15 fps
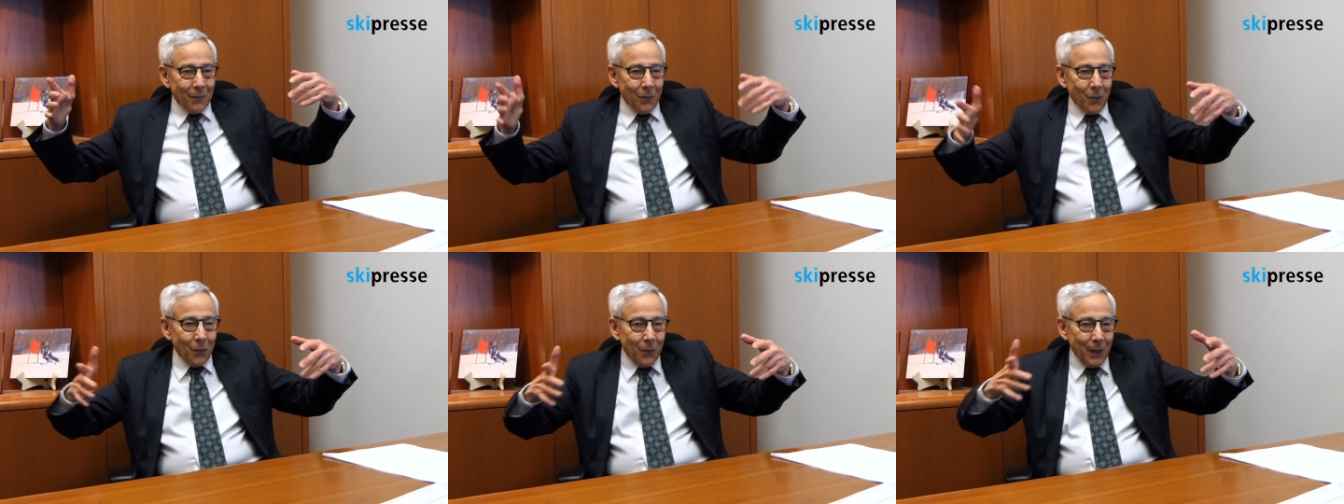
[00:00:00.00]

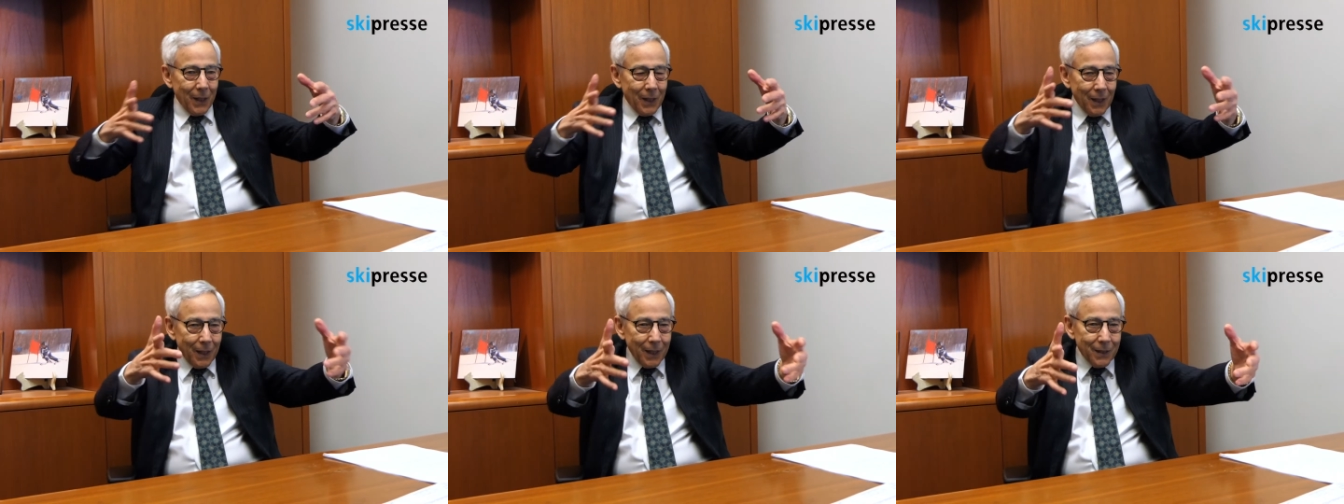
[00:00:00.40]
they
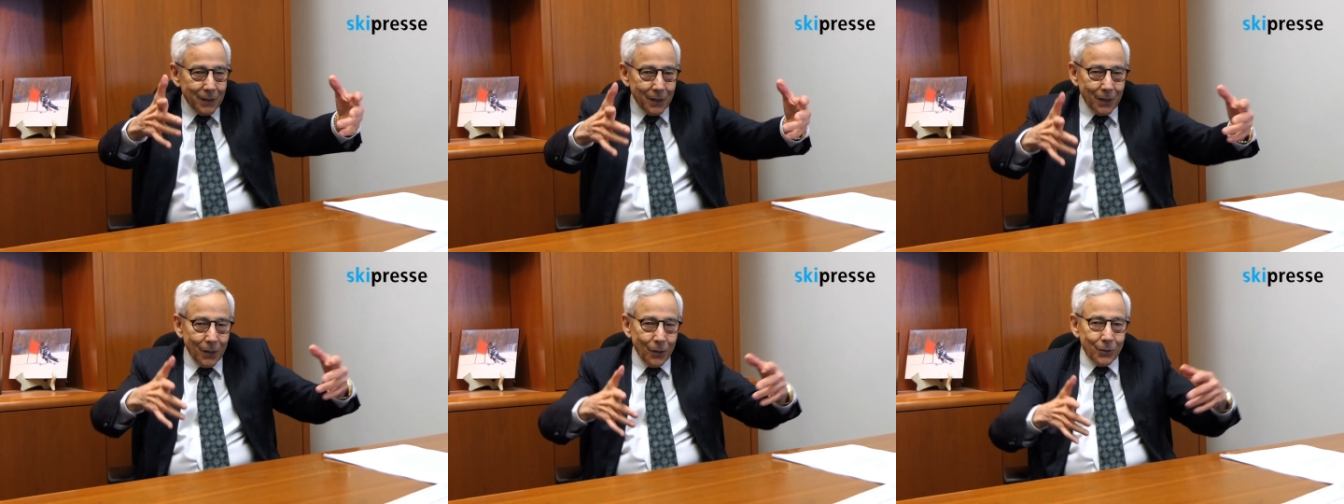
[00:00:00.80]
got into
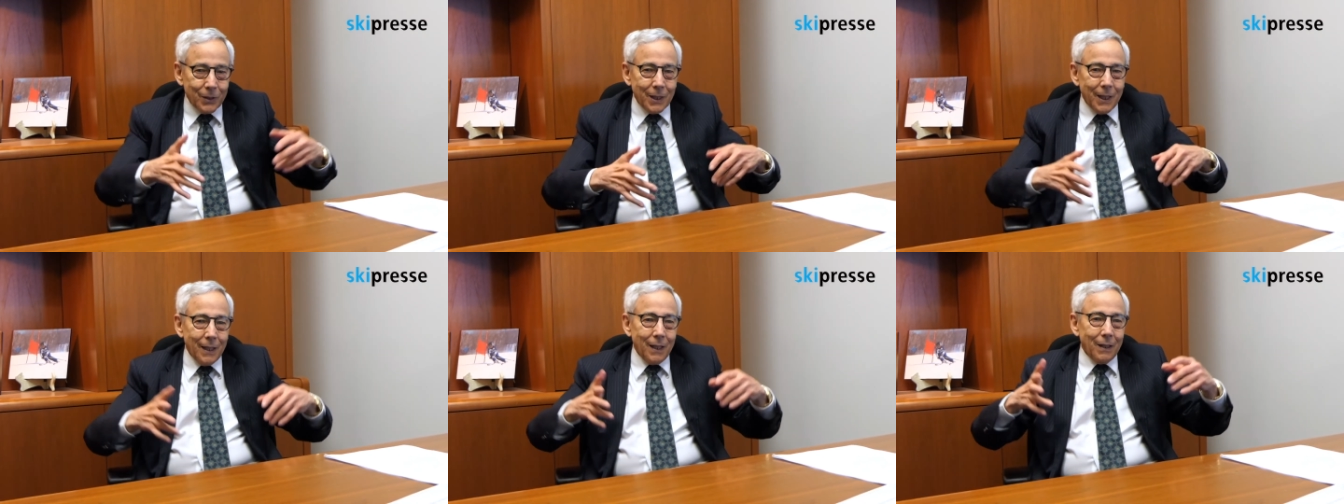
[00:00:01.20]
the
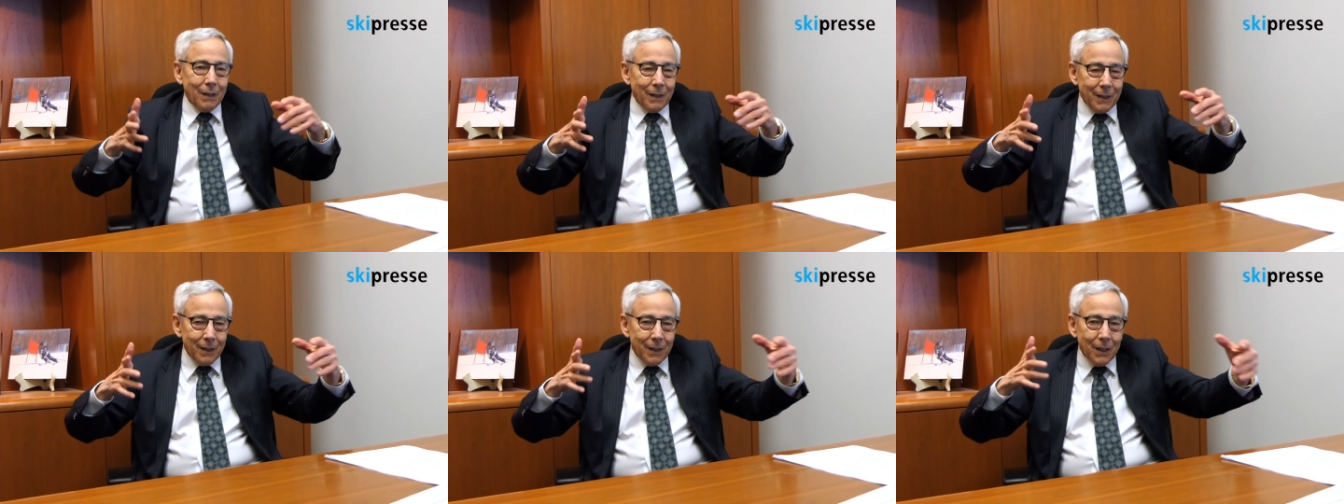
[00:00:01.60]
hotel
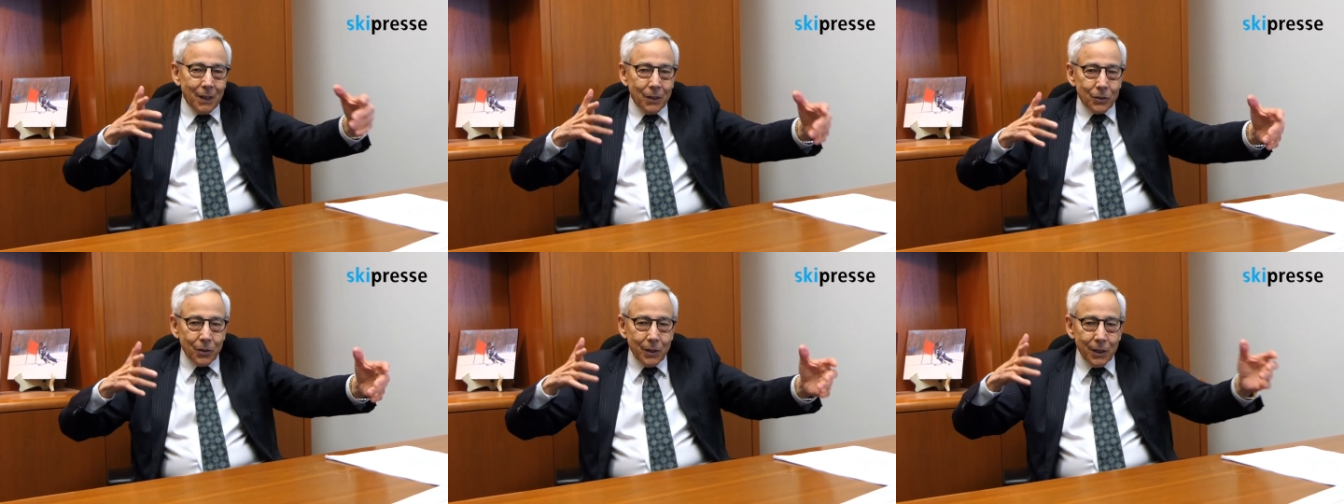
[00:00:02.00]
and
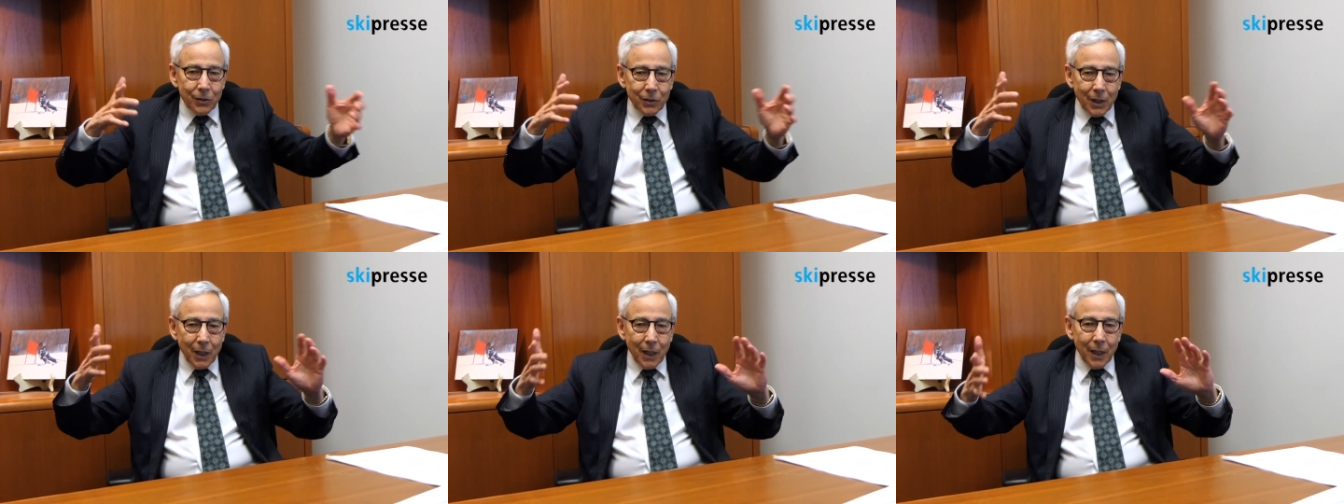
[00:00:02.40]
so this
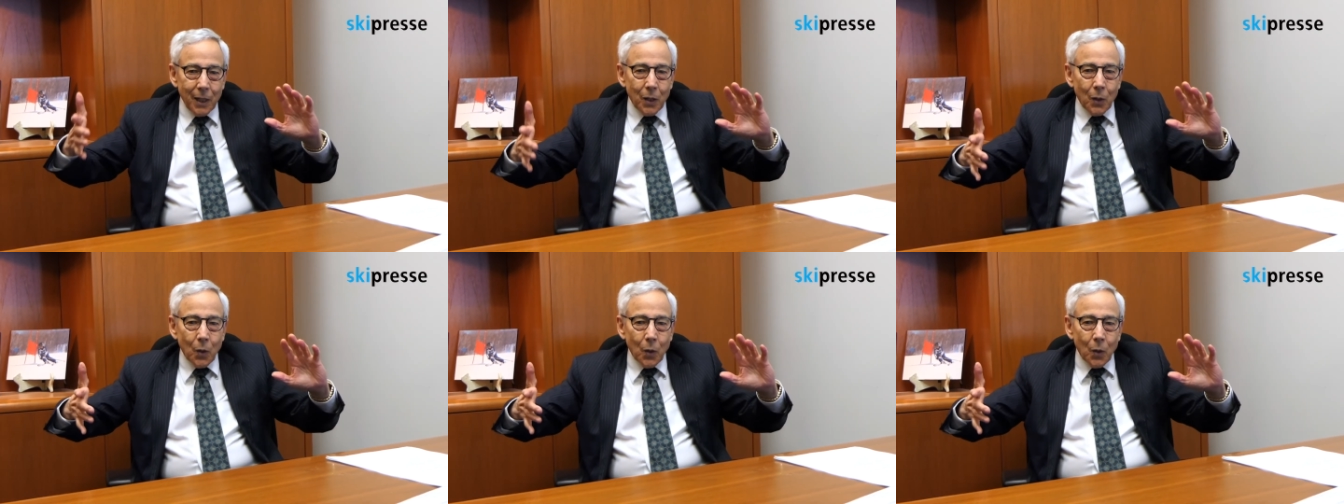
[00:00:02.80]
guy